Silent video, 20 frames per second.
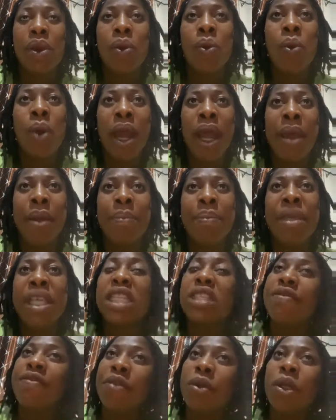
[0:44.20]
where
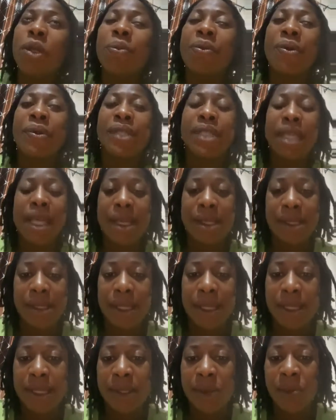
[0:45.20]
peaceful
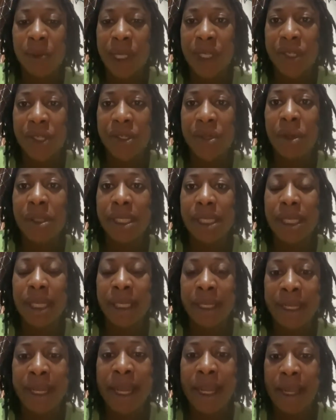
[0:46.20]
protesters were shot
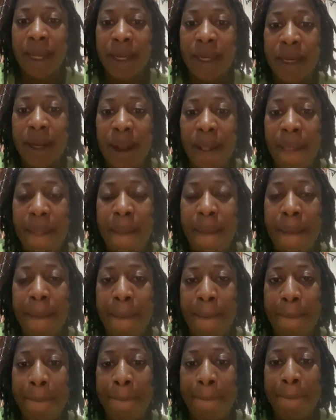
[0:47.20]
dead,
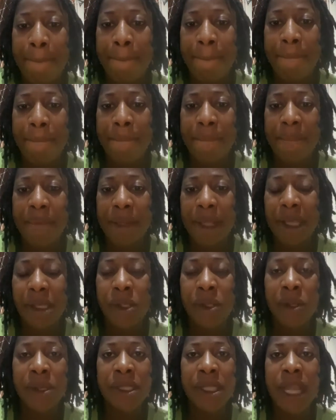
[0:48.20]

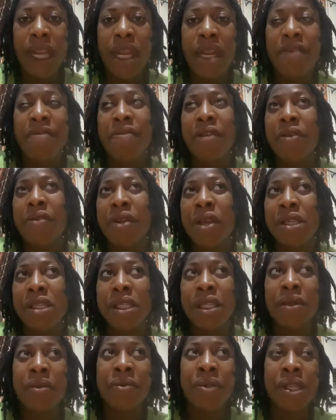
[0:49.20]
sustaining various
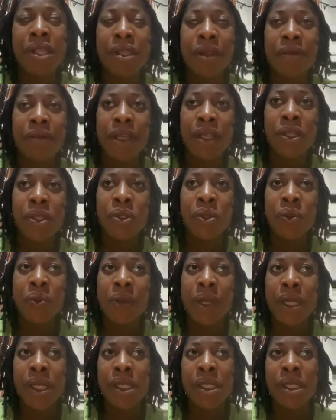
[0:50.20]
degrees of
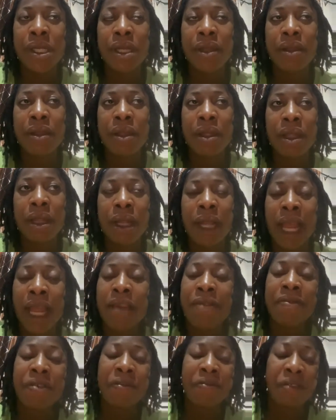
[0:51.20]
injuries,
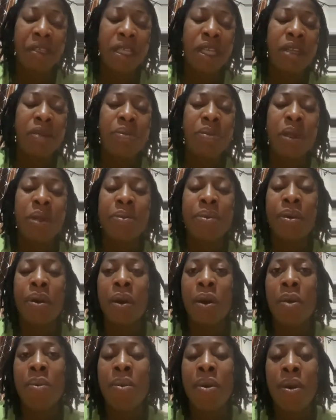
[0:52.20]
like 15 people
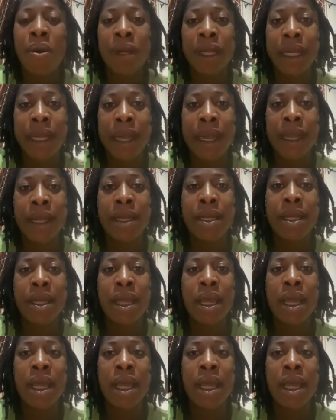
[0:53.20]
or more dead,